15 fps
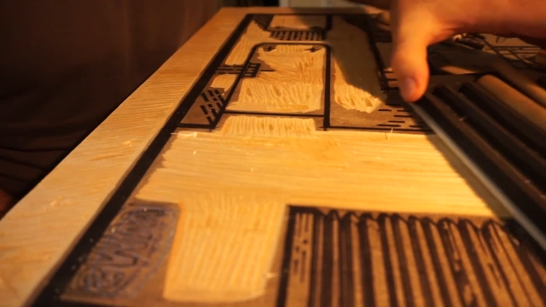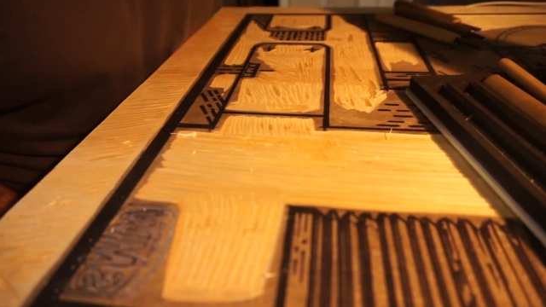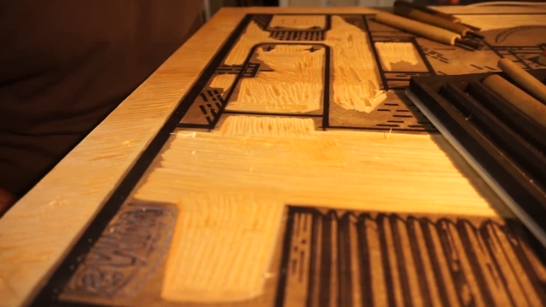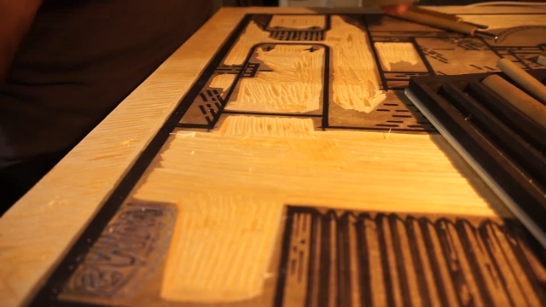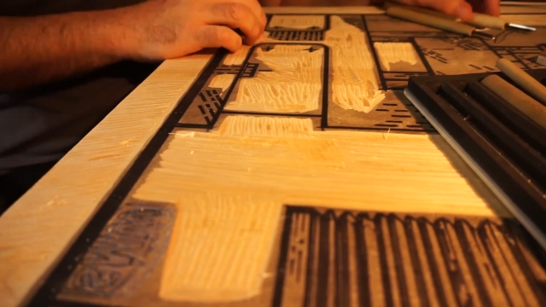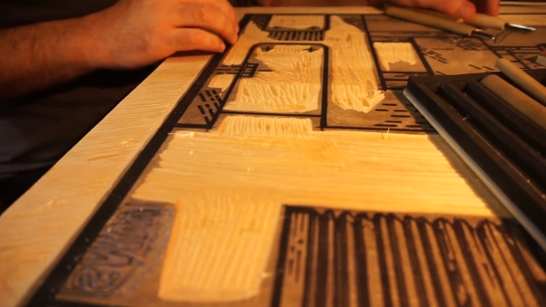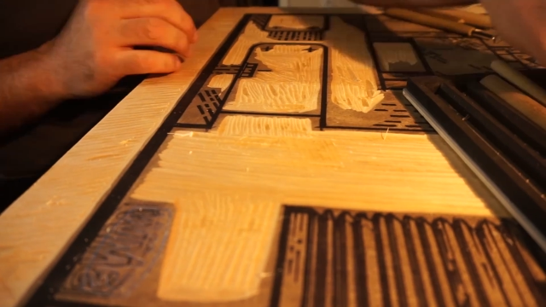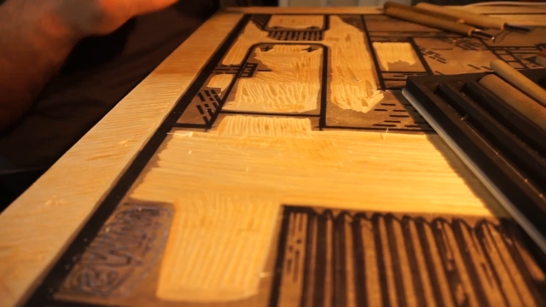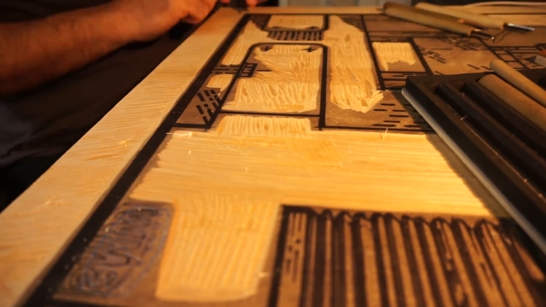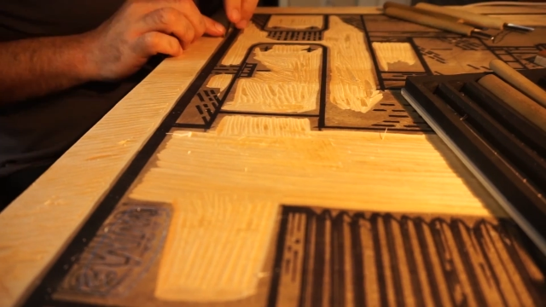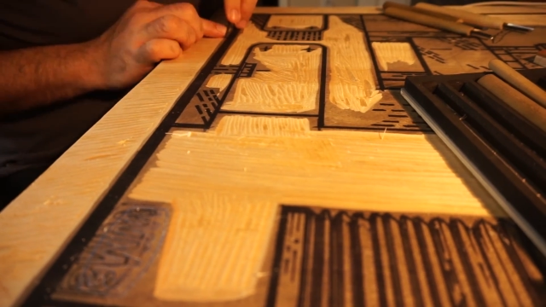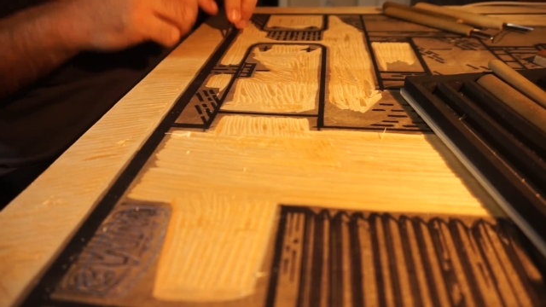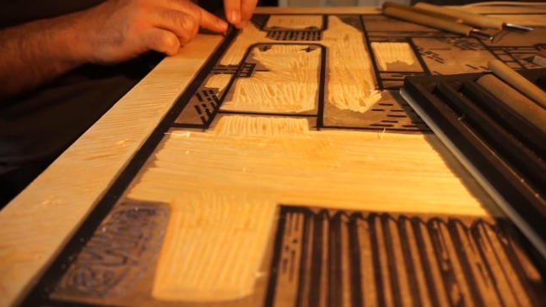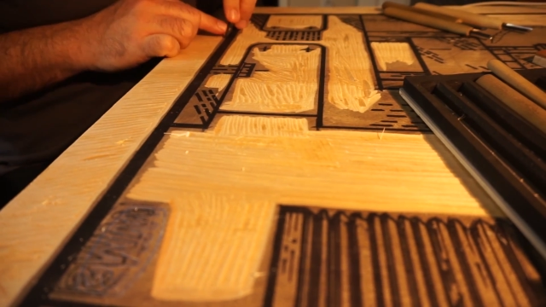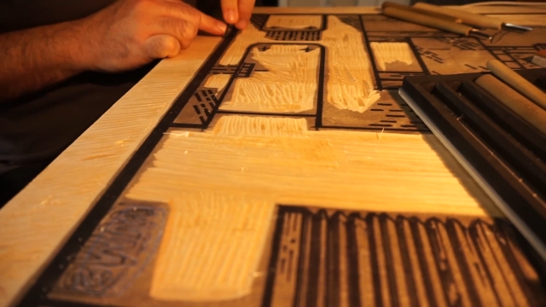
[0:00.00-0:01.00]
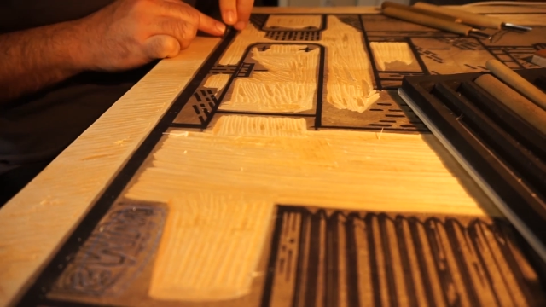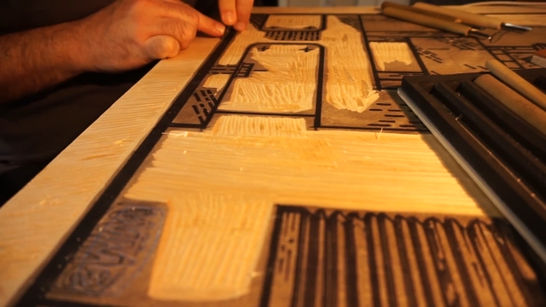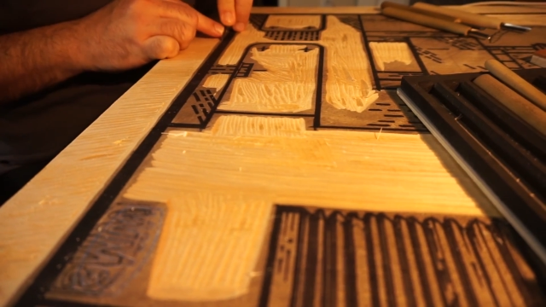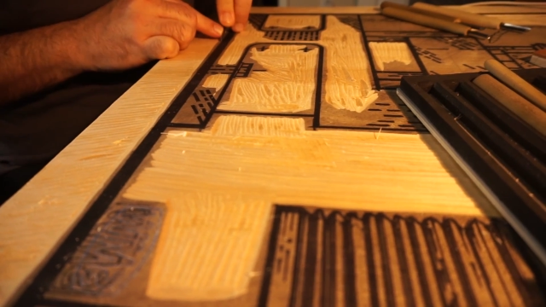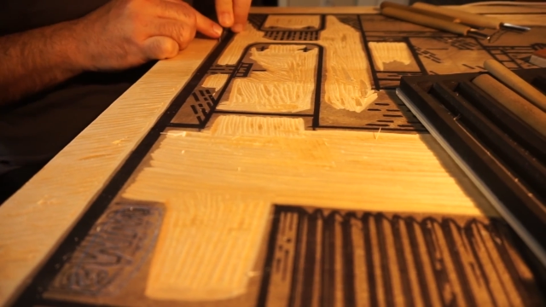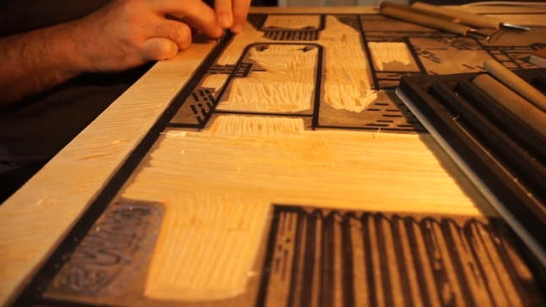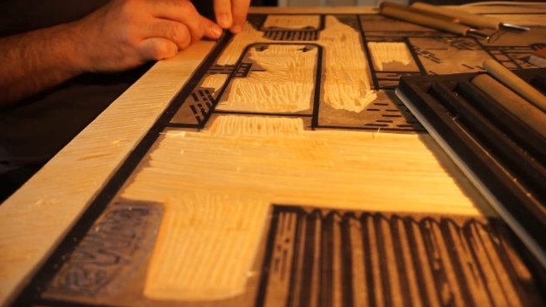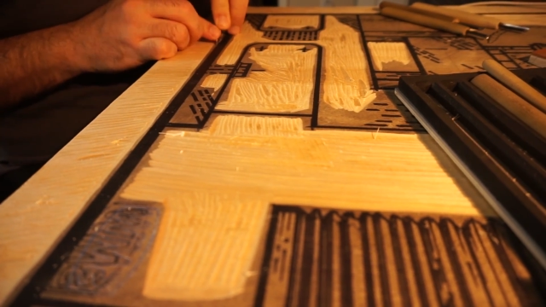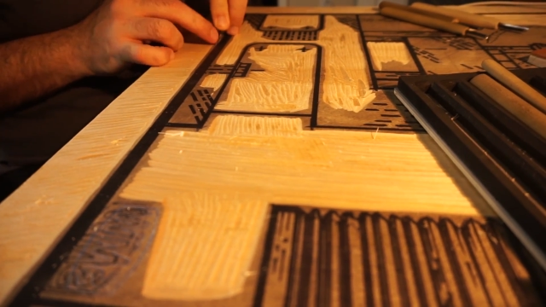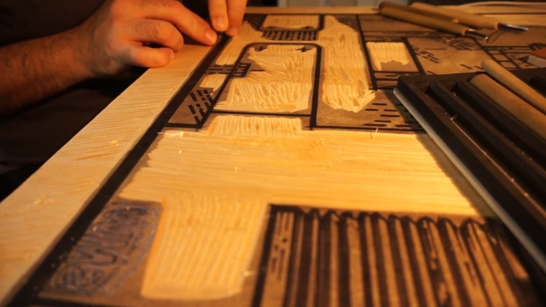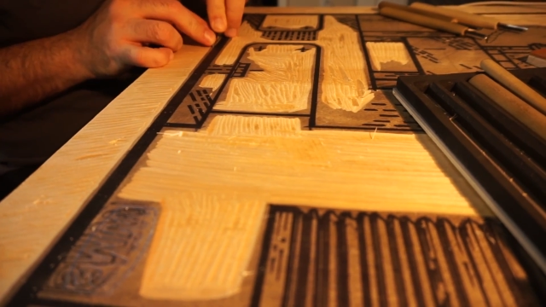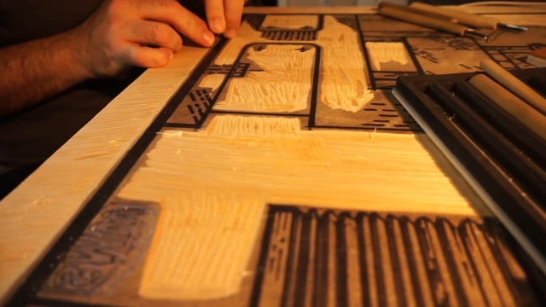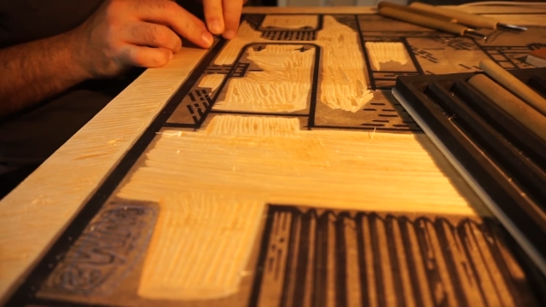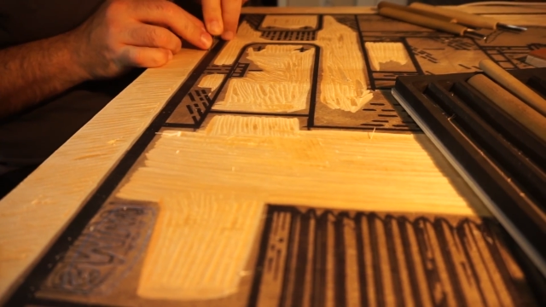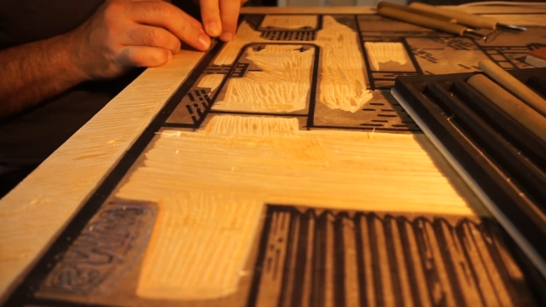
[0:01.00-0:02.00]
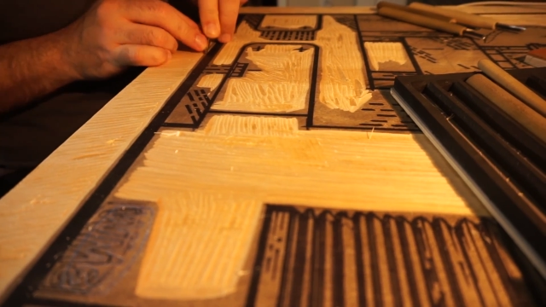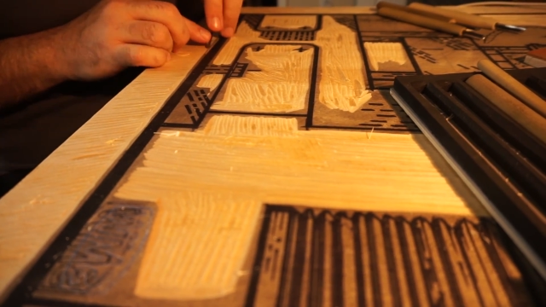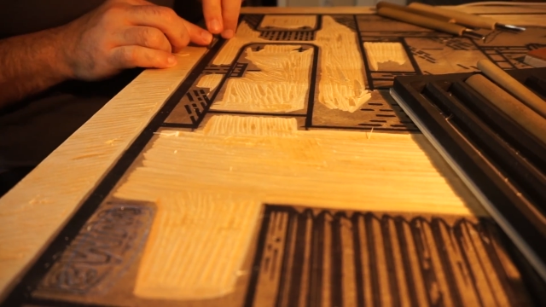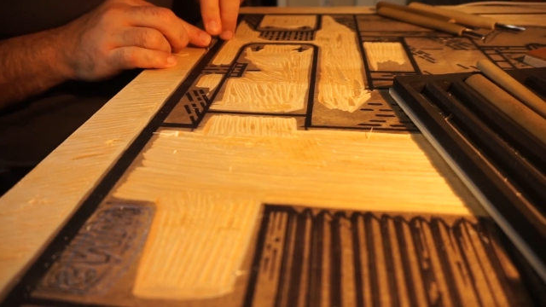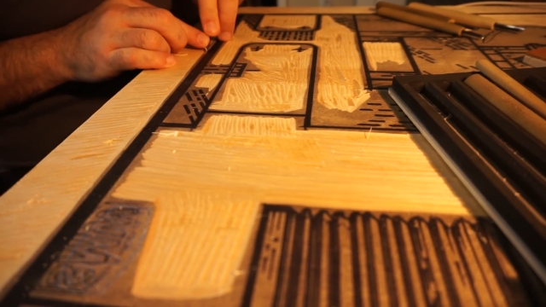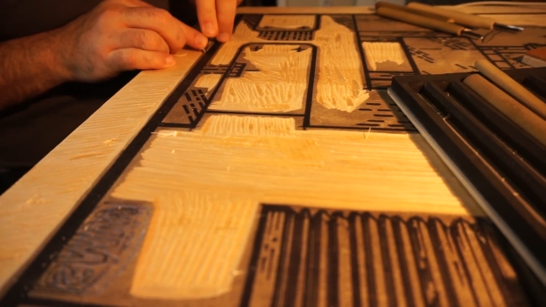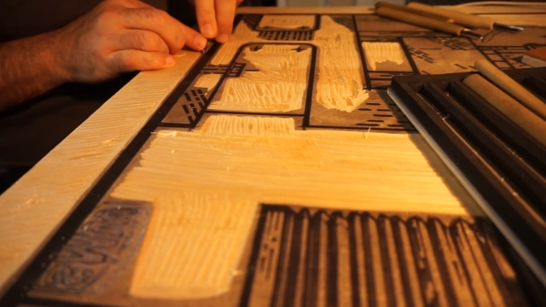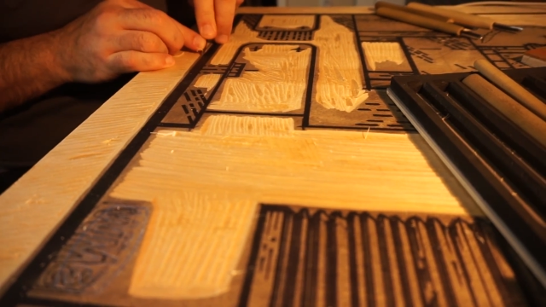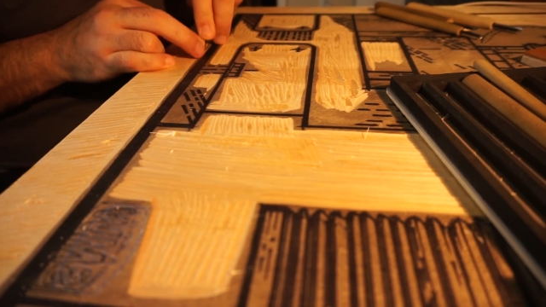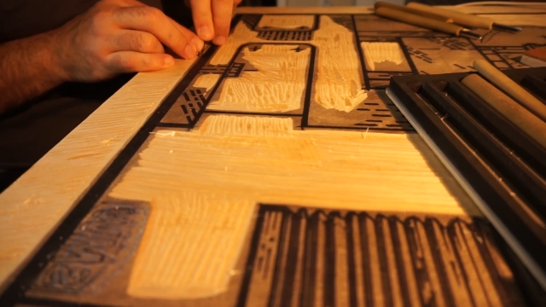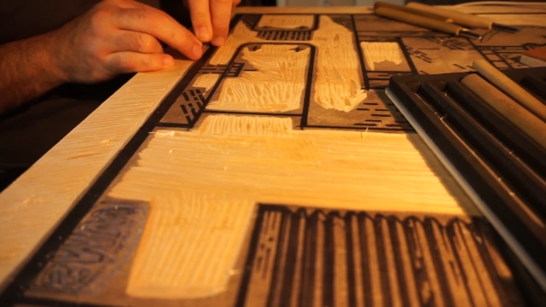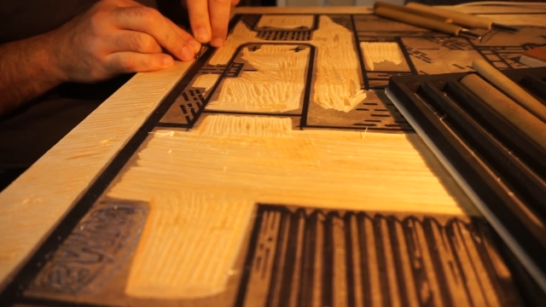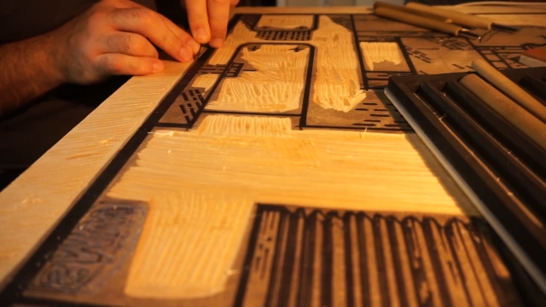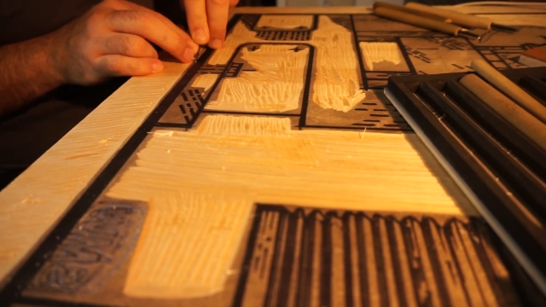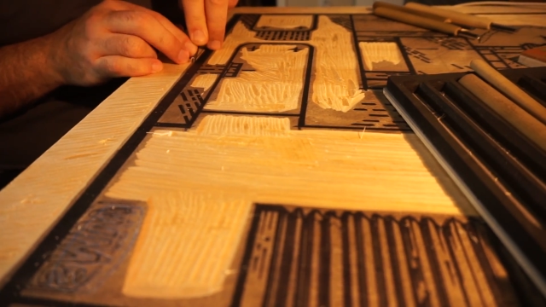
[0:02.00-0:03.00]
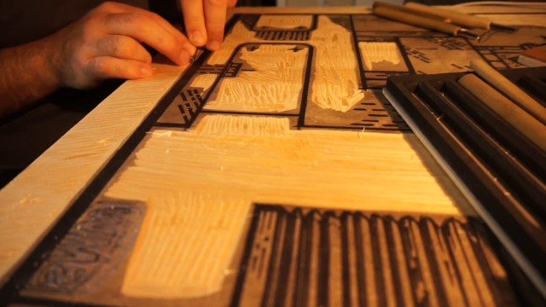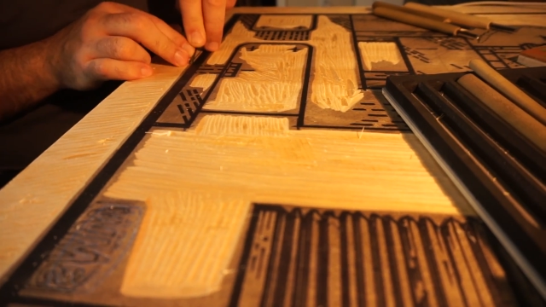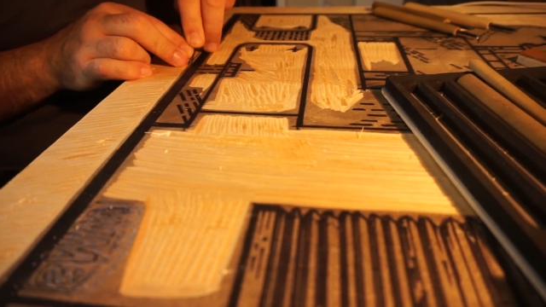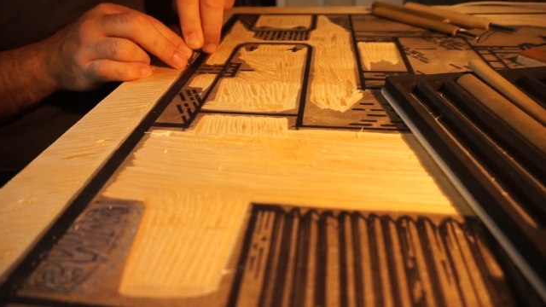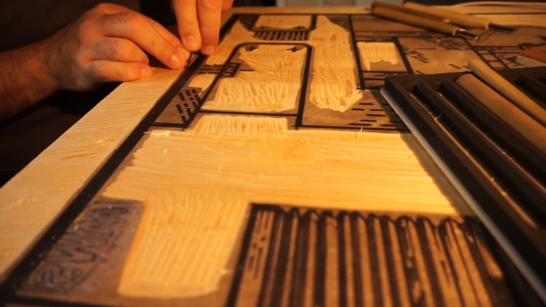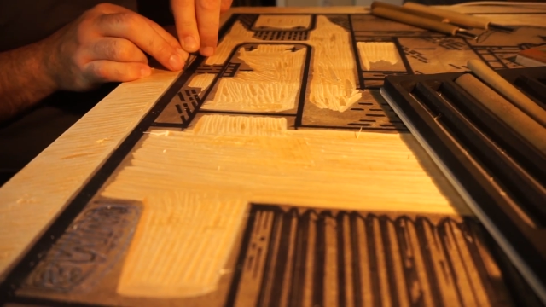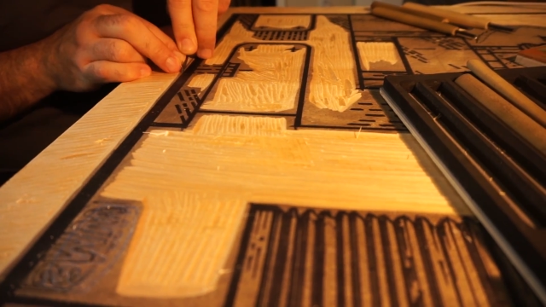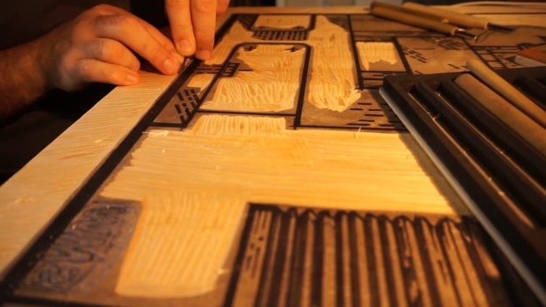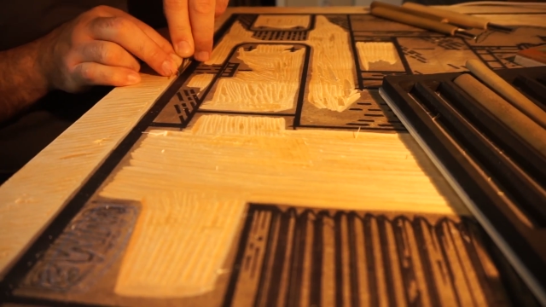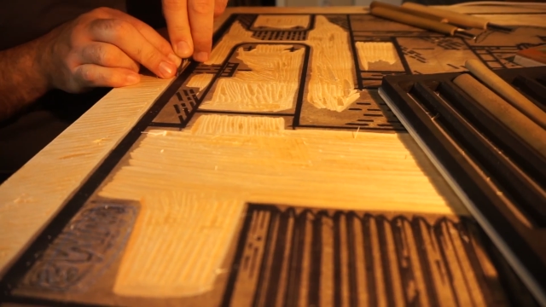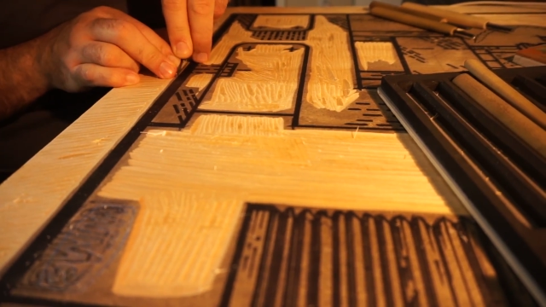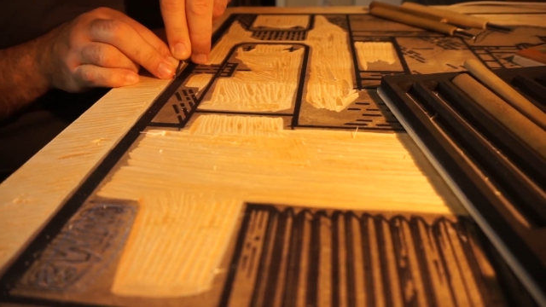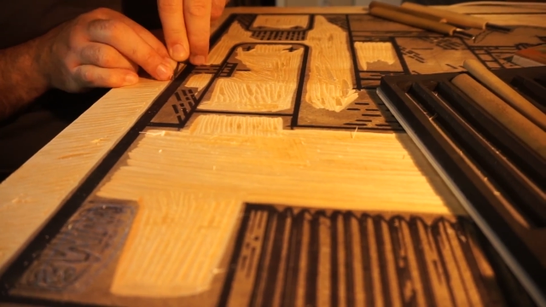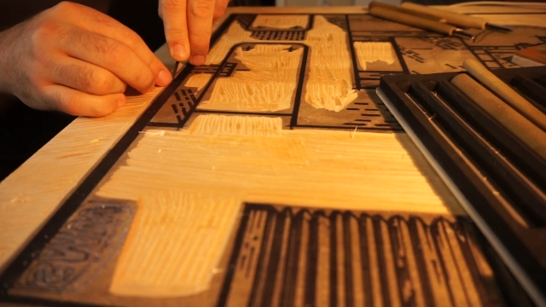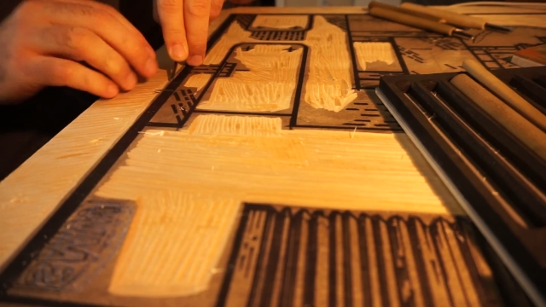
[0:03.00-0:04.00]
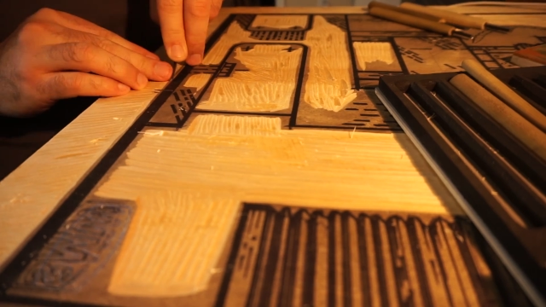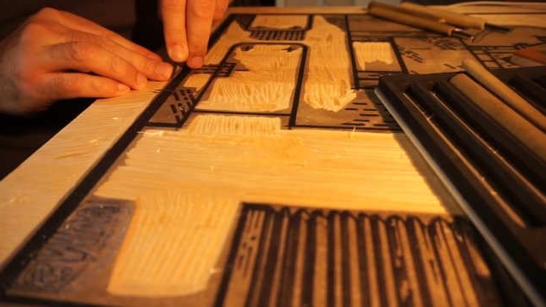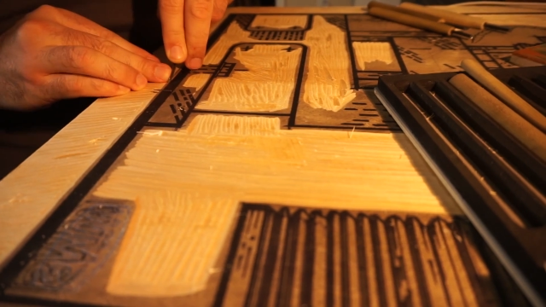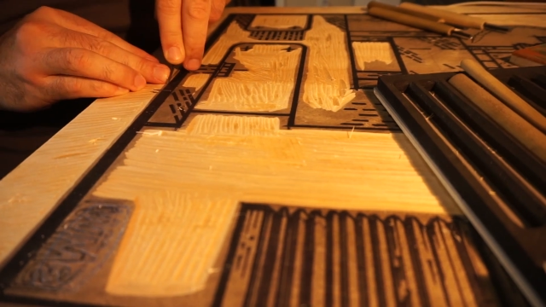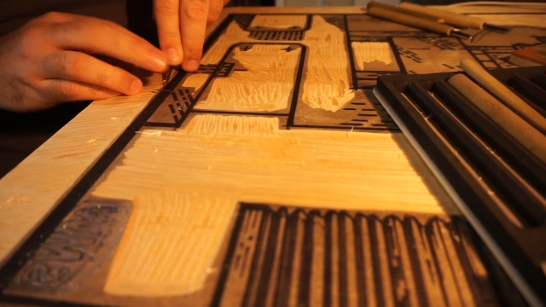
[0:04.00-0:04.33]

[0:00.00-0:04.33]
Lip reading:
[unreadable: no face in view]